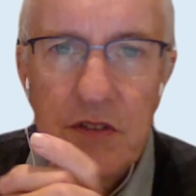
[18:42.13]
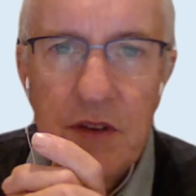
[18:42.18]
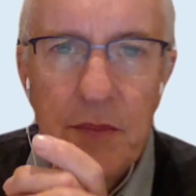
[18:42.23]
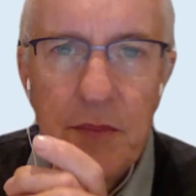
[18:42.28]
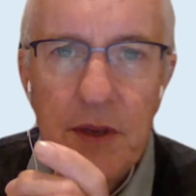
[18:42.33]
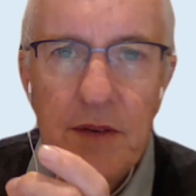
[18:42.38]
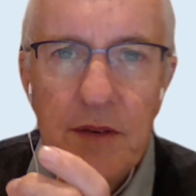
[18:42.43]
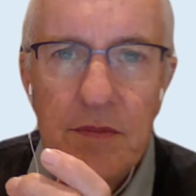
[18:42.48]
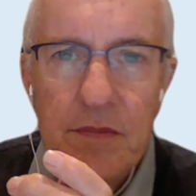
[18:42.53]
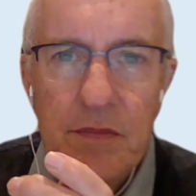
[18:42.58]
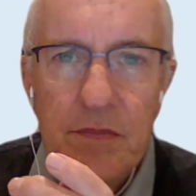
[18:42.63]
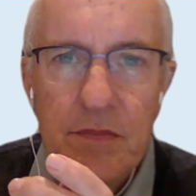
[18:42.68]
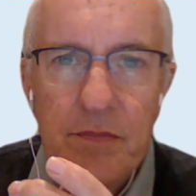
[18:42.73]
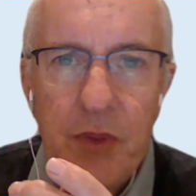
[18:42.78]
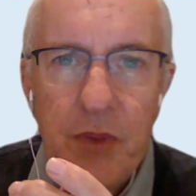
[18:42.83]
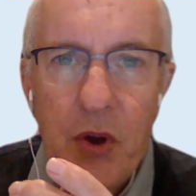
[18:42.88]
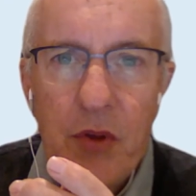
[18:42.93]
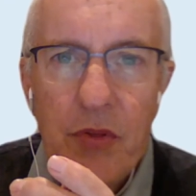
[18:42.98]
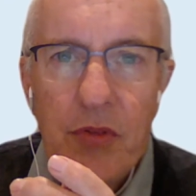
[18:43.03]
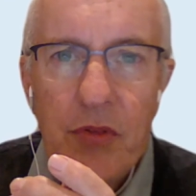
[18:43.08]
I mean,
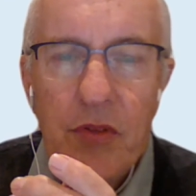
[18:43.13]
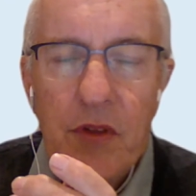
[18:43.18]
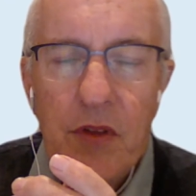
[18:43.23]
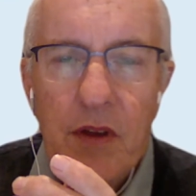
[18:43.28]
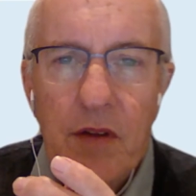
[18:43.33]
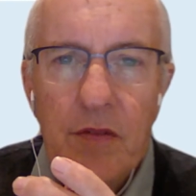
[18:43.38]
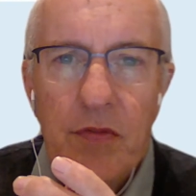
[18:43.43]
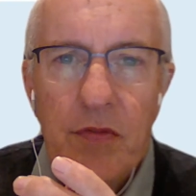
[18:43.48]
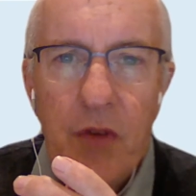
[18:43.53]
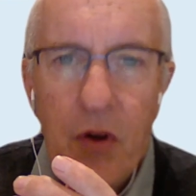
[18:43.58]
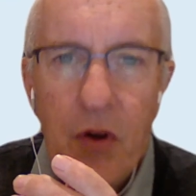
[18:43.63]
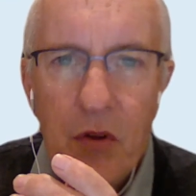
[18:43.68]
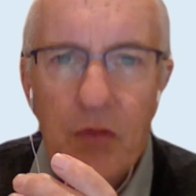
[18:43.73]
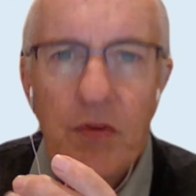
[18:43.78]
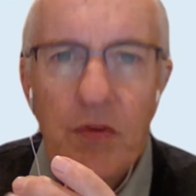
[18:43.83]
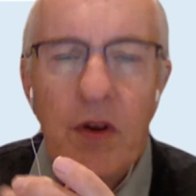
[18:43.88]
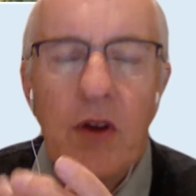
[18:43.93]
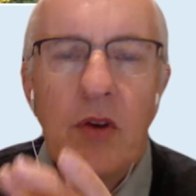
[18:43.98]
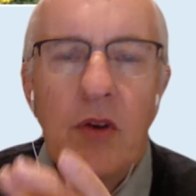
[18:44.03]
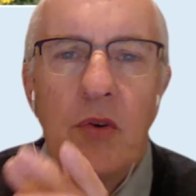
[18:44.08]
both
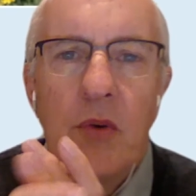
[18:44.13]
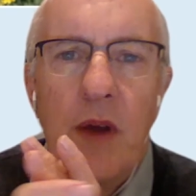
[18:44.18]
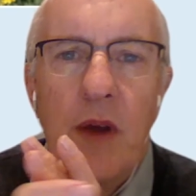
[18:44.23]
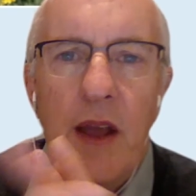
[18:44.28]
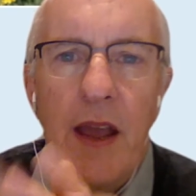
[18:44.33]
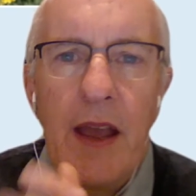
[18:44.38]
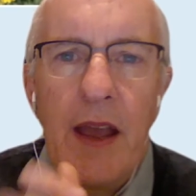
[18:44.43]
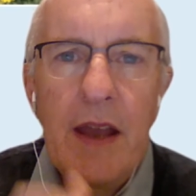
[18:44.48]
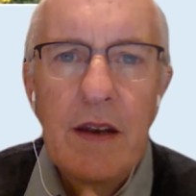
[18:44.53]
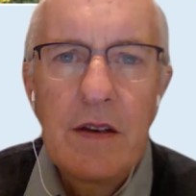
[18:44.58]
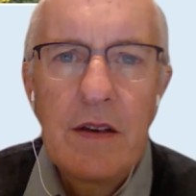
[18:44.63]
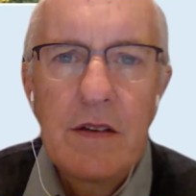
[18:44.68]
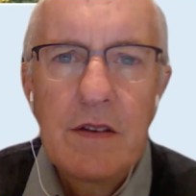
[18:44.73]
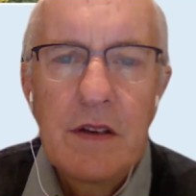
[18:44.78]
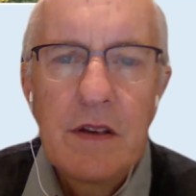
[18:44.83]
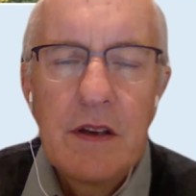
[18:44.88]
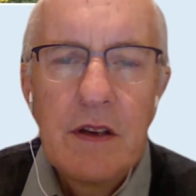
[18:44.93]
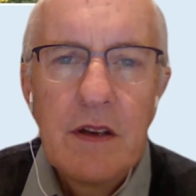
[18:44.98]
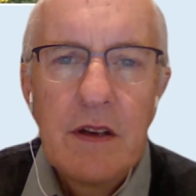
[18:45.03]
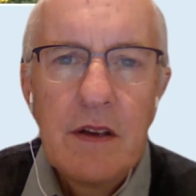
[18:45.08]
Volvo and
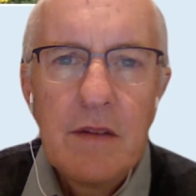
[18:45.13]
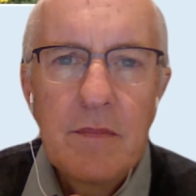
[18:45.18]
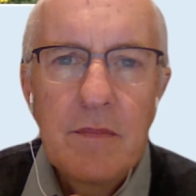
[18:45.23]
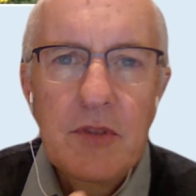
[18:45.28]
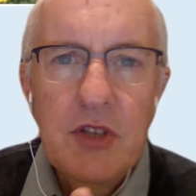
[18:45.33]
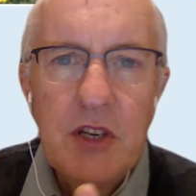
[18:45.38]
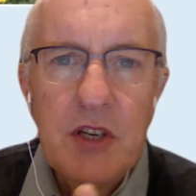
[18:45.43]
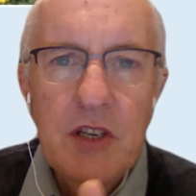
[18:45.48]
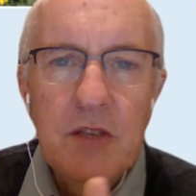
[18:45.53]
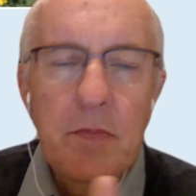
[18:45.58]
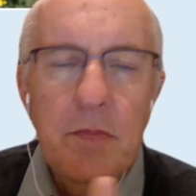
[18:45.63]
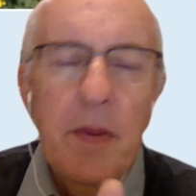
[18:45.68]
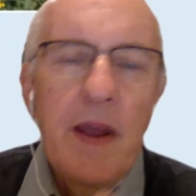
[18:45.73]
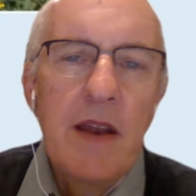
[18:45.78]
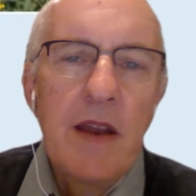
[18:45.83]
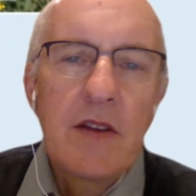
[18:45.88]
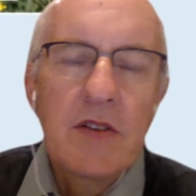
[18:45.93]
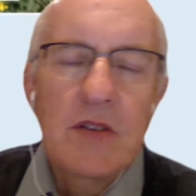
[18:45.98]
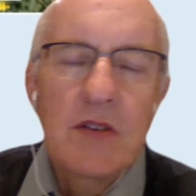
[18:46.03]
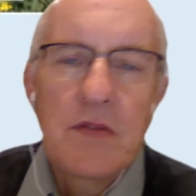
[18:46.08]

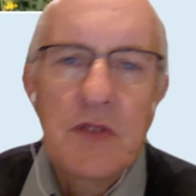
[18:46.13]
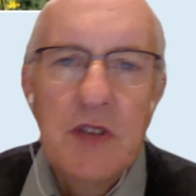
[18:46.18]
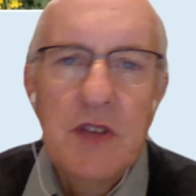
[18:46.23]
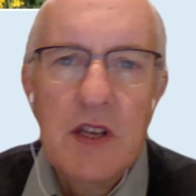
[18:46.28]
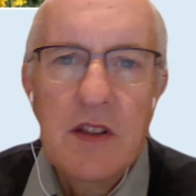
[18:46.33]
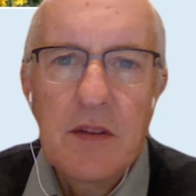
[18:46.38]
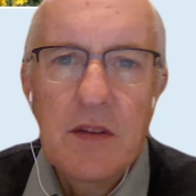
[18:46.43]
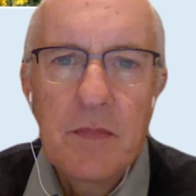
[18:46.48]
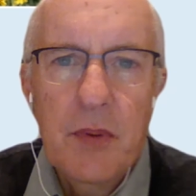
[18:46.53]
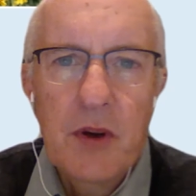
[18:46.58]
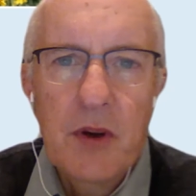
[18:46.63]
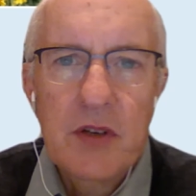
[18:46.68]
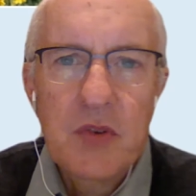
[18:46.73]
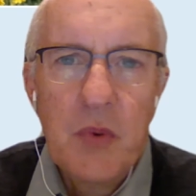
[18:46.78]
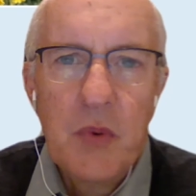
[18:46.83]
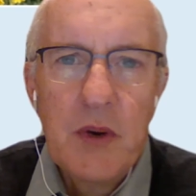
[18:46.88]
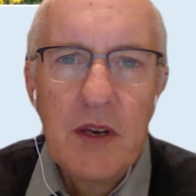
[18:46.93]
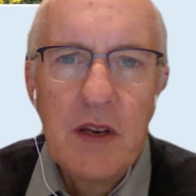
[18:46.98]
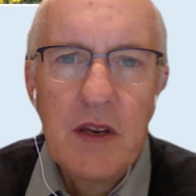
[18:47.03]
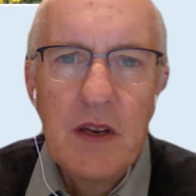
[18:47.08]
Mercedes-Benz have said that by
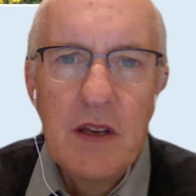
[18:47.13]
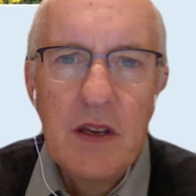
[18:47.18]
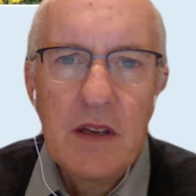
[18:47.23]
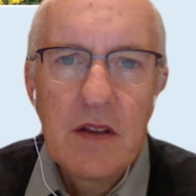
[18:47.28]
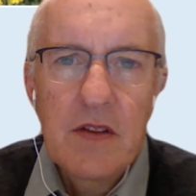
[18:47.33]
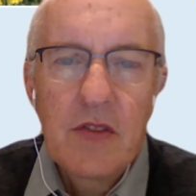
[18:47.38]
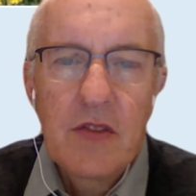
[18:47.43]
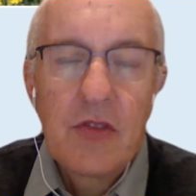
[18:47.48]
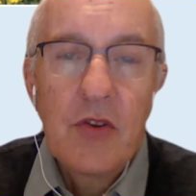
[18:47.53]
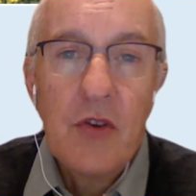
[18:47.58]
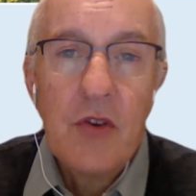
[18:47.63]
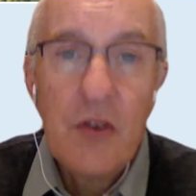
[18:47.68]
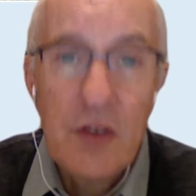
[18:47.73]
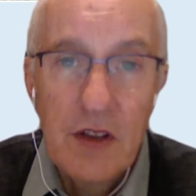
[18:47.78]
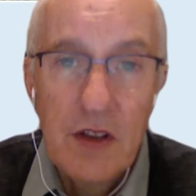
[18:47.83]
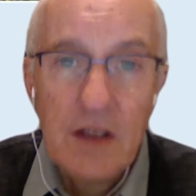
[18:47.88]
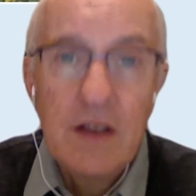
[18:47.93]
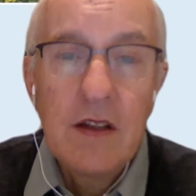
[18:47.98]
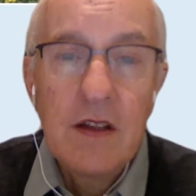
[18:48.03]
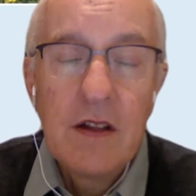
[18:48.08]

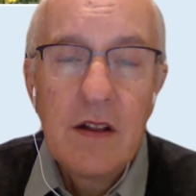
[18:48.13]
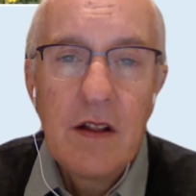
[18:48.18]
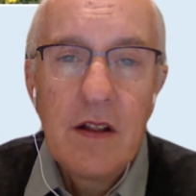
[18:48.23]
2030,